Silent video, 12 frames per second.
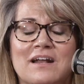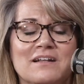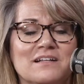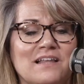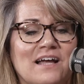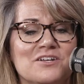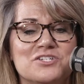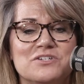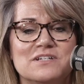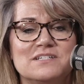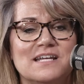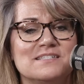it allows you
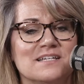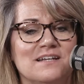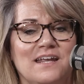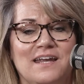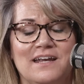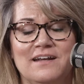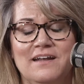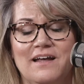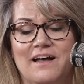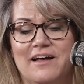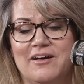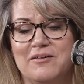to designate
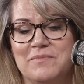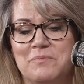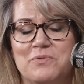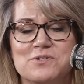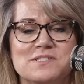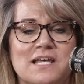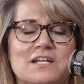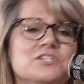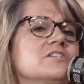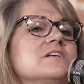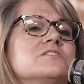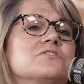in
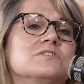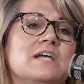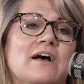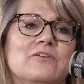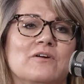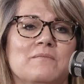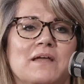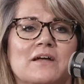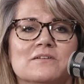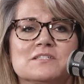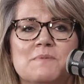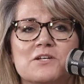percentages or dollar
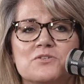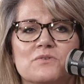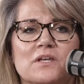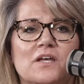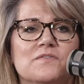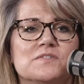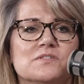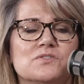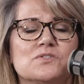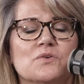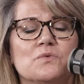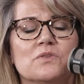amounts, special gifts.
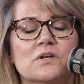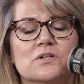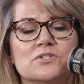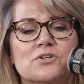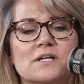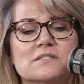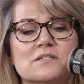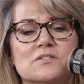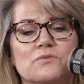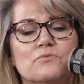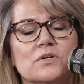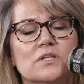So a trust is
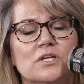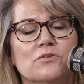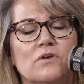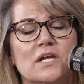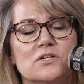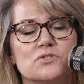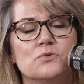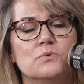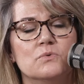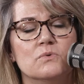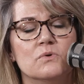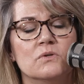a really great
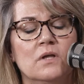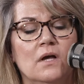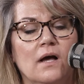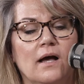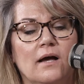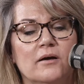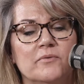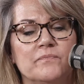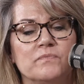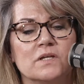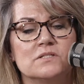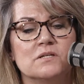tool
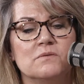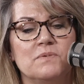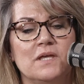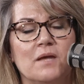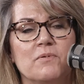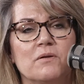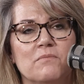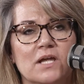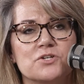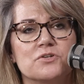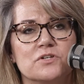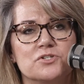to be able to make
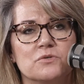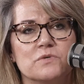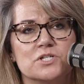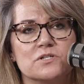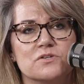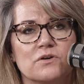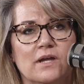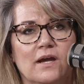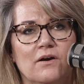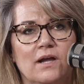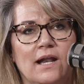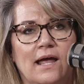sure that your wishes are
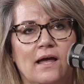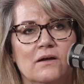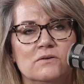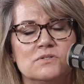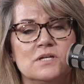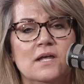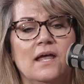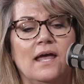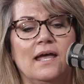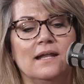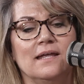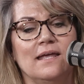carried out.
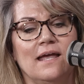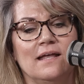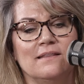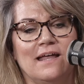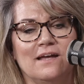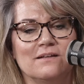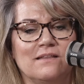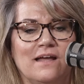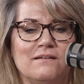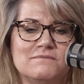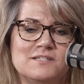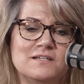And again,
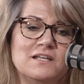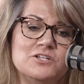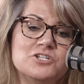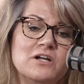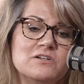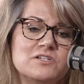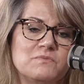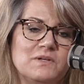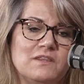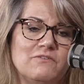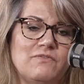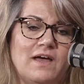that's in conjunction
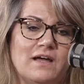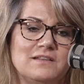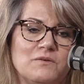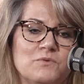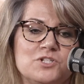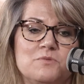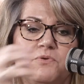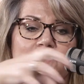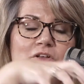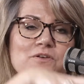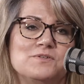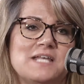with the fact that once you put
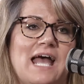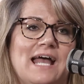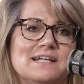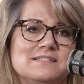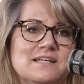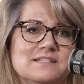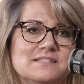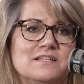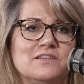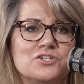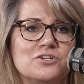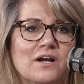all those assets
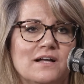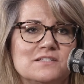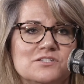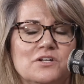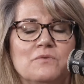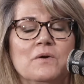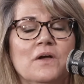in the trust,